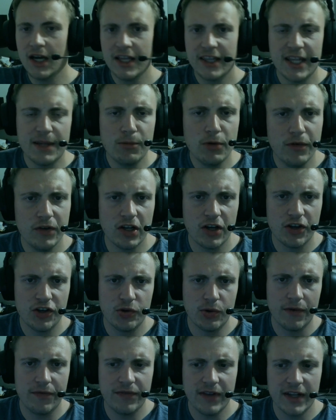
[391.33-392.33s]
Then moving on
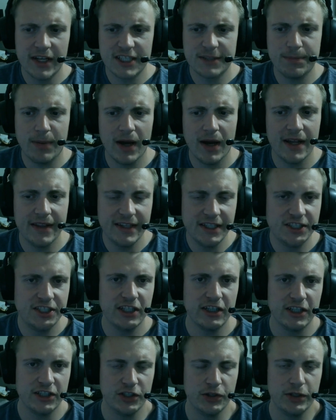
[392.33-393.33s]
to our flex spot, I think
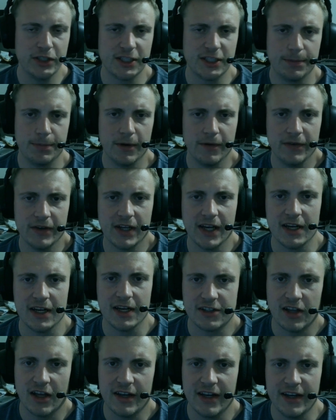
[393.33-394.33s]
Jerry Jeudy's the perfect guy to
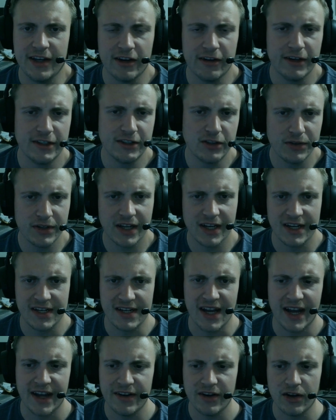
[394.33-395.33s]
slide in here. He's only got a
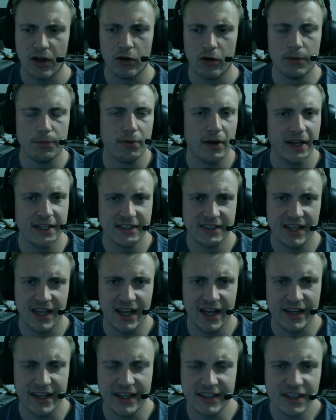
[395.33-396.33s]
$9 price
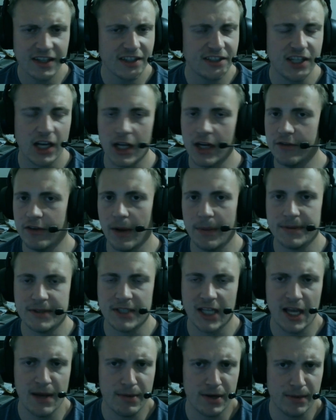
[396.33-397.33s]
tag. He's got a ton of
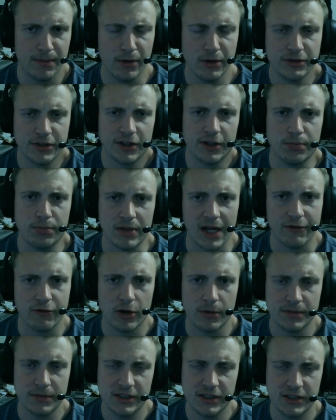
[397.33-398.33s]
upside, but on most other
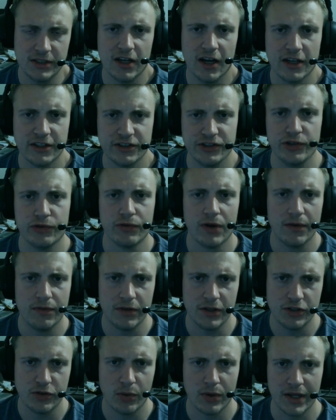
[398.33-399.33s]
platforms, he's going to cost you
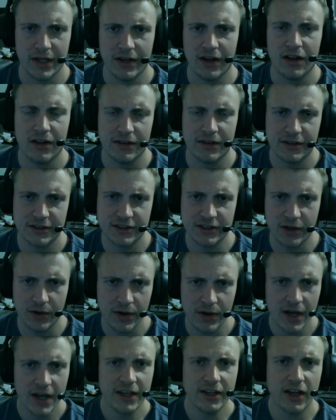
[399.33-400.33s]
roughly $20.
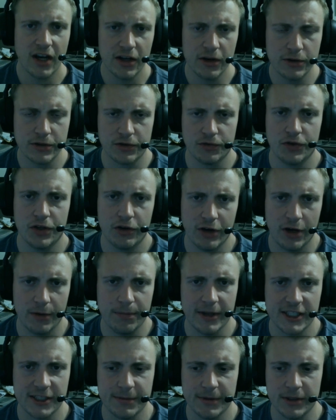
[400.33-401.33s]
So Yahoo's a really great
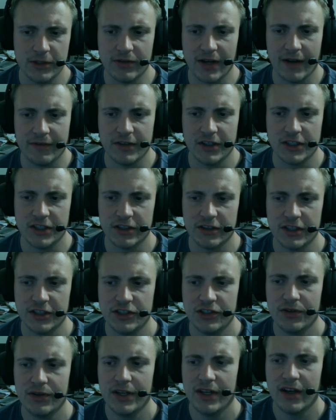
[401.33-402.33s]
place to be drafting Jerry
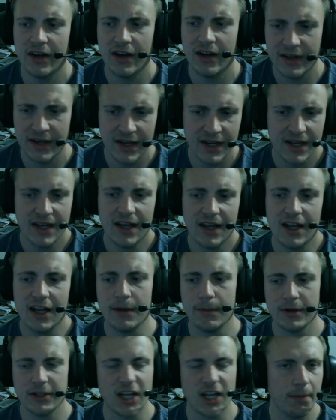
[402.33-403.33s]
Jeudy on.
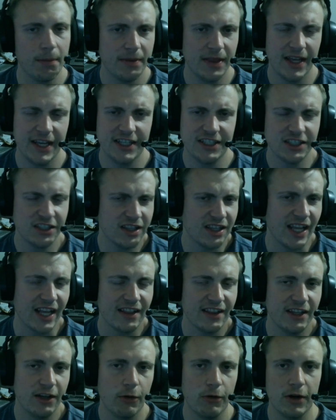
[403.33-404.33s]
On top of that, he's just
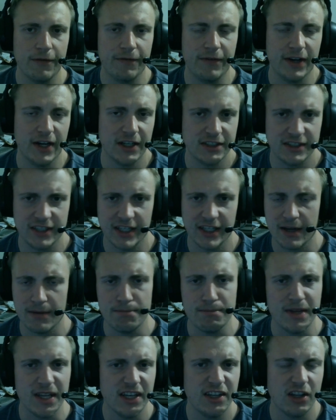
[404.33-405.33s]
likely going to finish like a
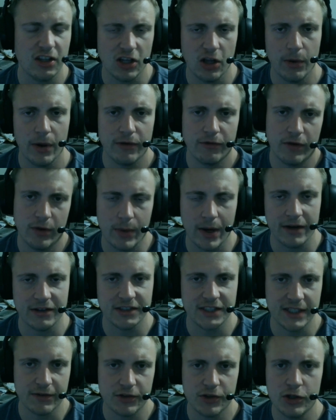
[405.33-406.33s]
mid to low end wide
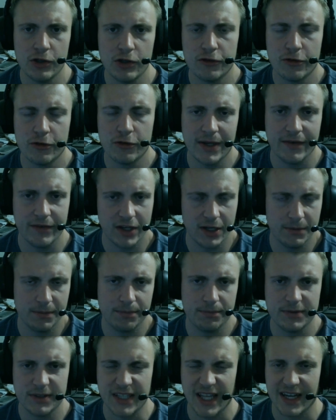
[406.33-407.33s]
receiver 2 for me. I've got him
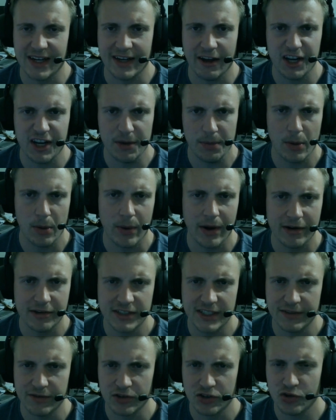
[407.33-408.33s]
statted out to be a wide
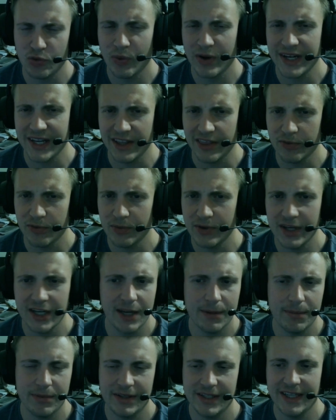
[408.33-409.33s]
receiver 23,
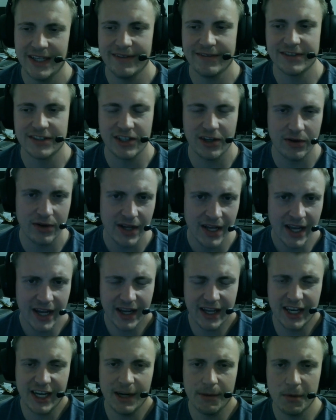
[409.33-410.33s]
I believe. So
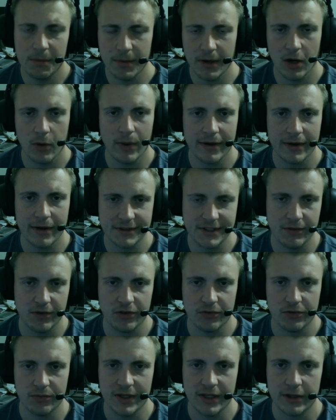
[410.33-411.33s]
getting him to be our wide receiver
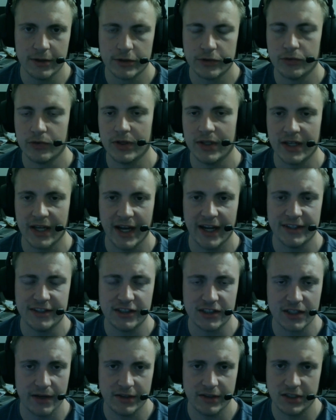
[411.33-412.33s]
3 here is really nice.
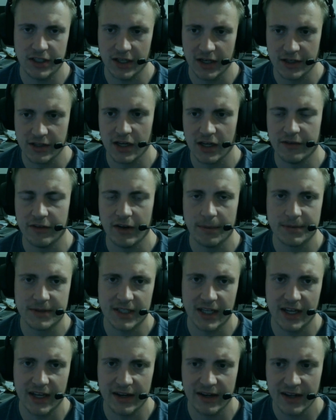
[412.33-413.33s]
He's obviously got a ton of
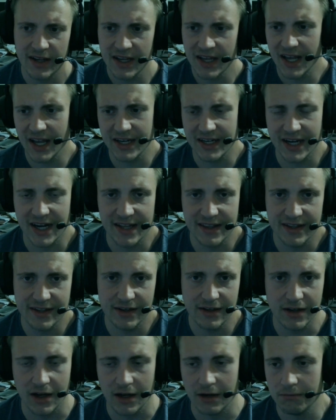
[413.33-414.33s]
upside. A guy that,
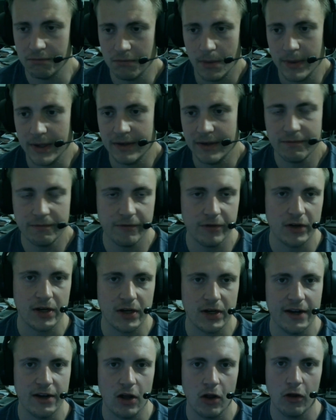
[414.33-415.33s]
I mean, for
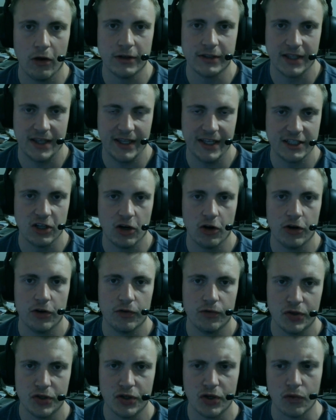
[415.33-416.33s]
$9, I think it's hard to
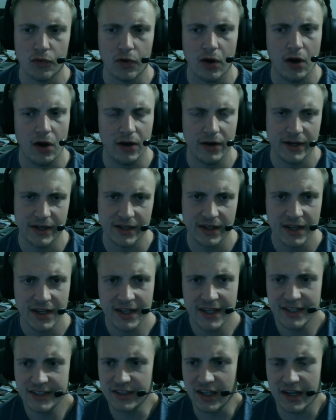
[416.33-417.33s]
really go wrong, and
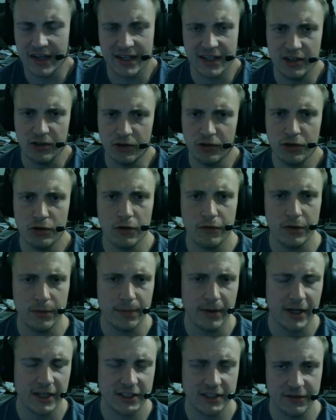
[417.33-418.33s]
not going to kill you if you
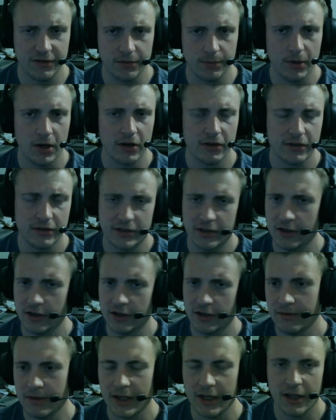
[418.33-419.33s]
bust if the Broncos
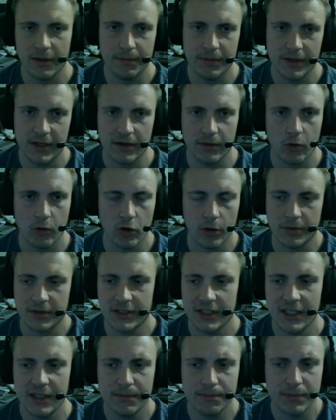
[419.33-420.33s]
end up being a horrible
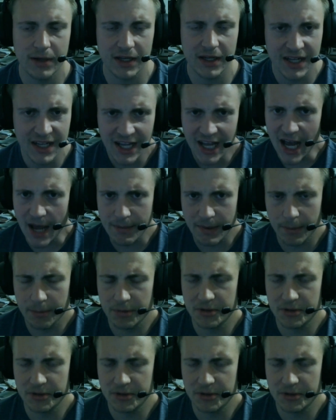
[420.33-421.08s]
team. But I'm not